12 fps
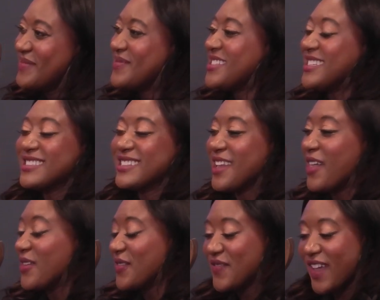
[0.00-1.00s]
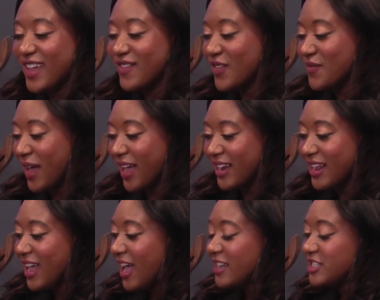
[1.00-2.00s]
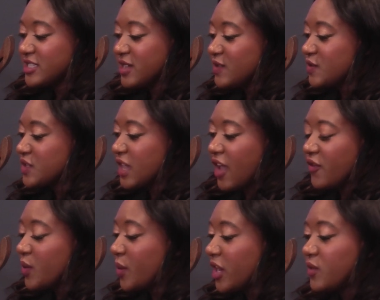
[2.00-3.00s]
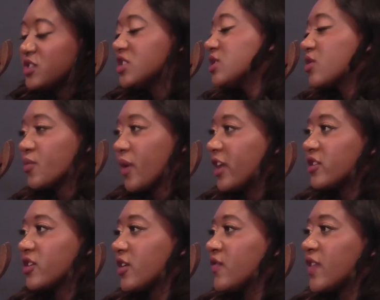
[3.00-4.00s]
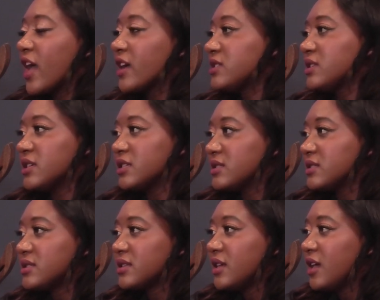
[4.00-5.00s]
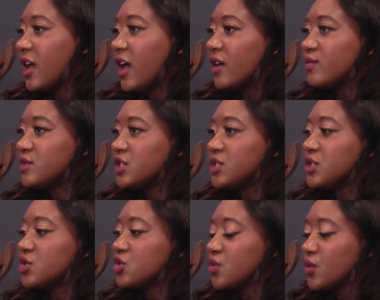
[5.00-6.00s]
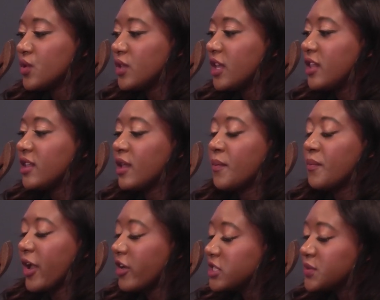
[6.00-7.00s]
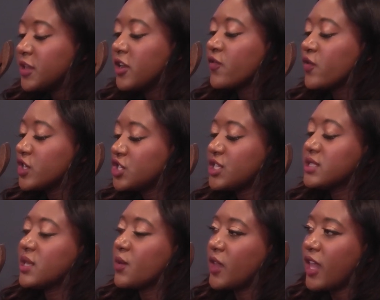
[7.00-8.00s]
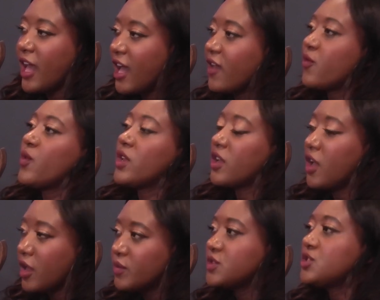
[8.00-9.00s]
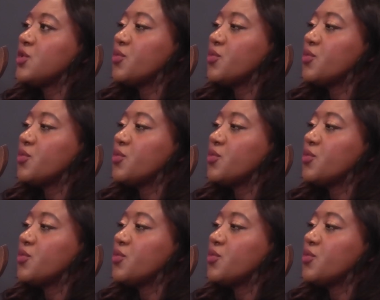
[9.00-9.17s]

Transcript: She's another fave of mine. Everybody was just a reminder of the excellence, just the embarrassment of riches that we have when it comes to